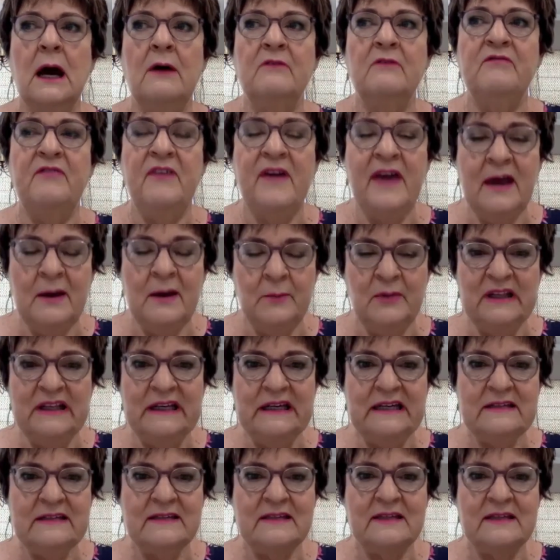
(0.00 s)

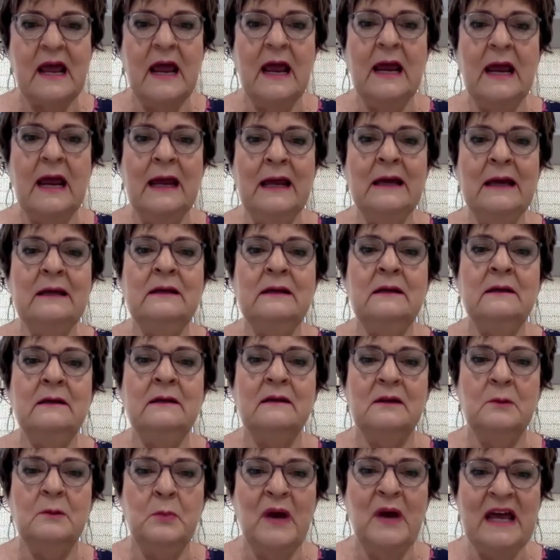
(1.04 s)
families and
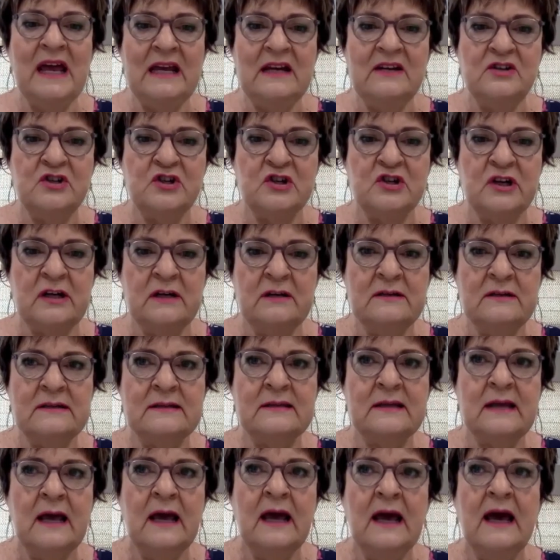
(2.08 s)
the
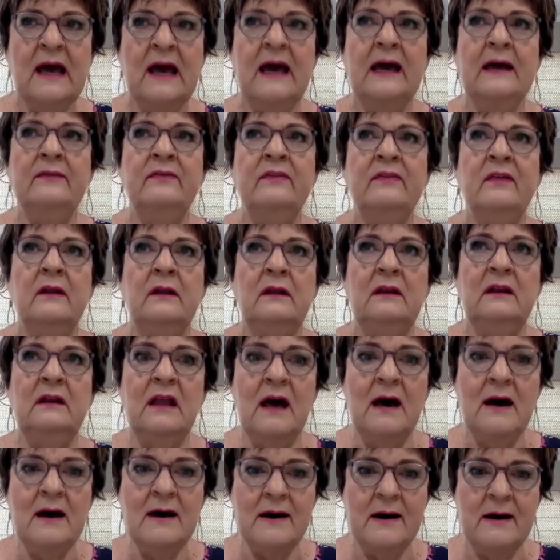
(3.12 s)
patients and the
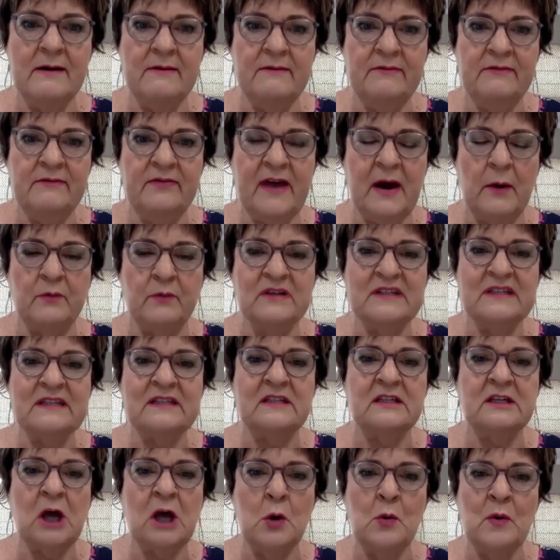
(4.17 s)
love that was
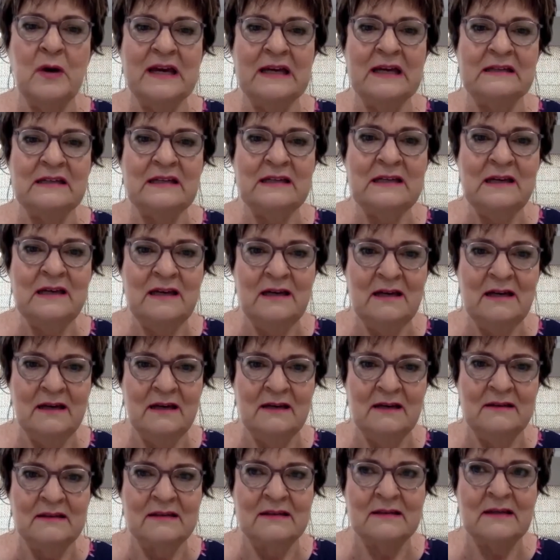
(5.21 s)
so
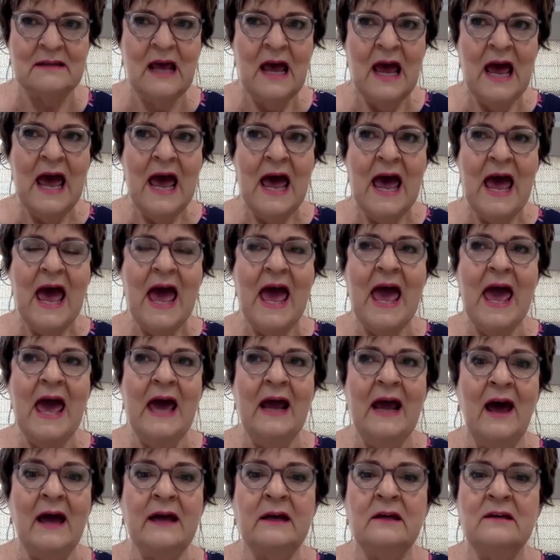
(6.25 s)
intense. And
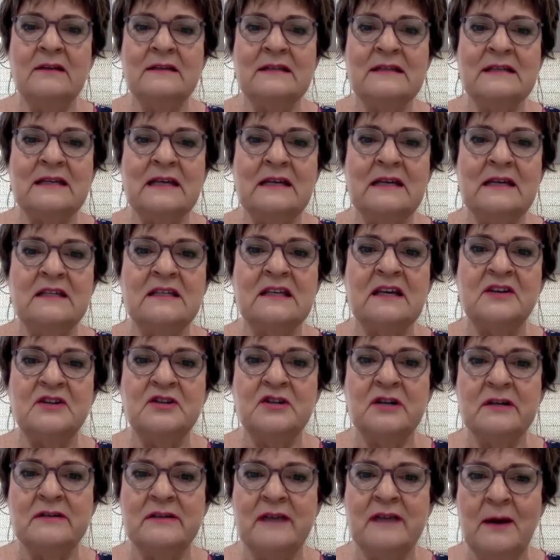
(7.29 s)
I could see such
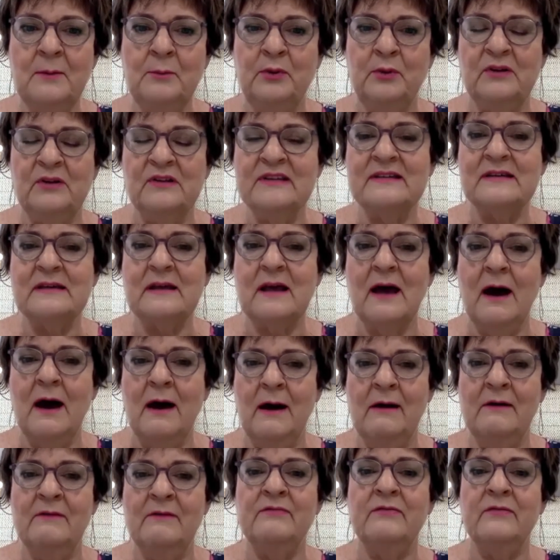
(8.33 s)
examples
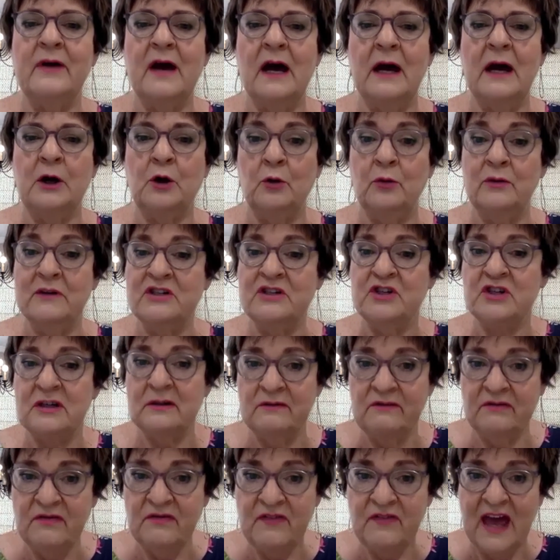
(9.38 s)
of a
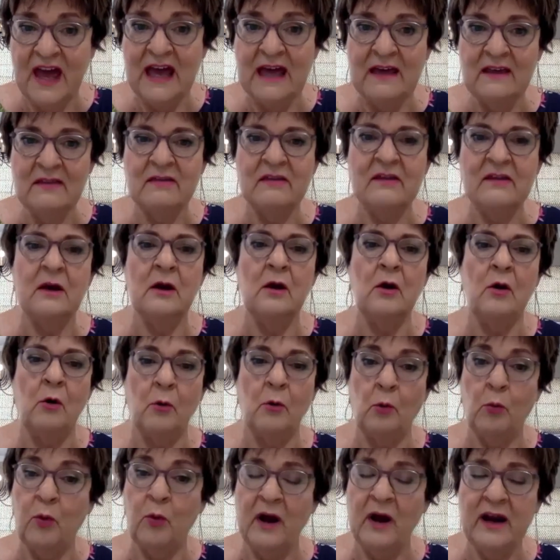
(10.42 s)
Christian faith,
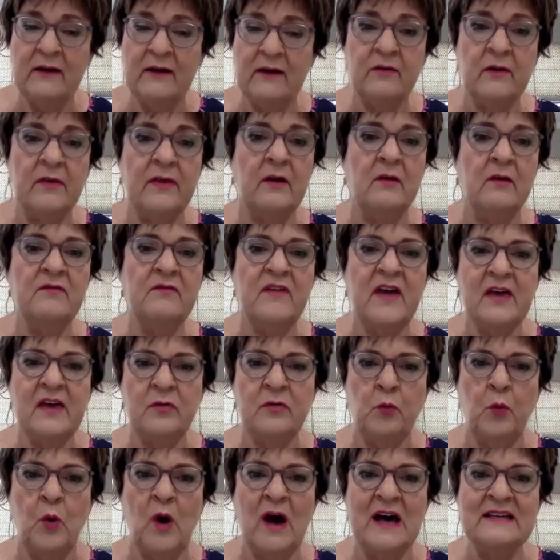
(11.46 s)
or whatever their faith
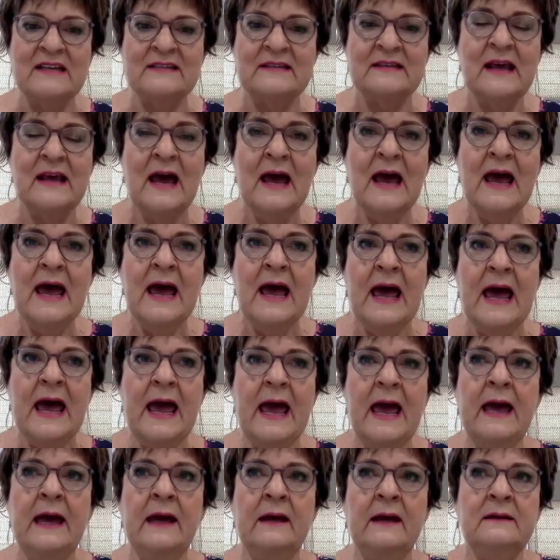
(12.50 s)
was.
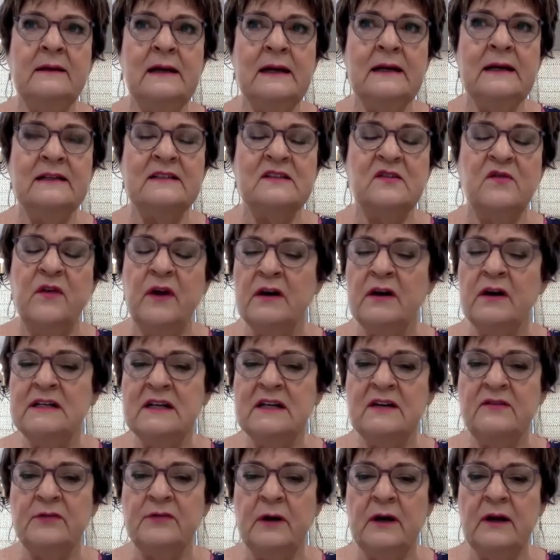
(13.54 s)
And it's very
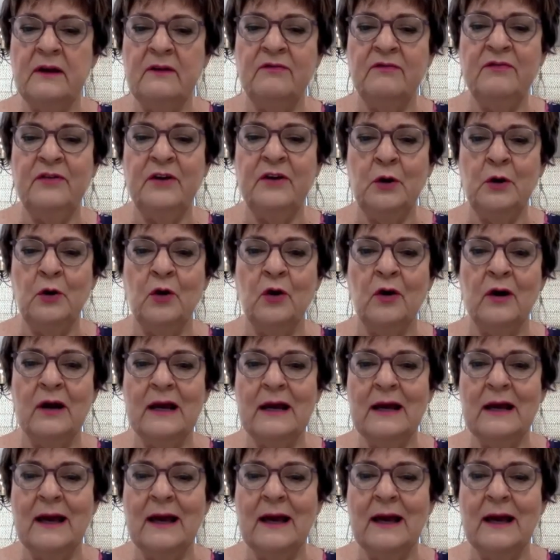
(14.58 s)
different if you're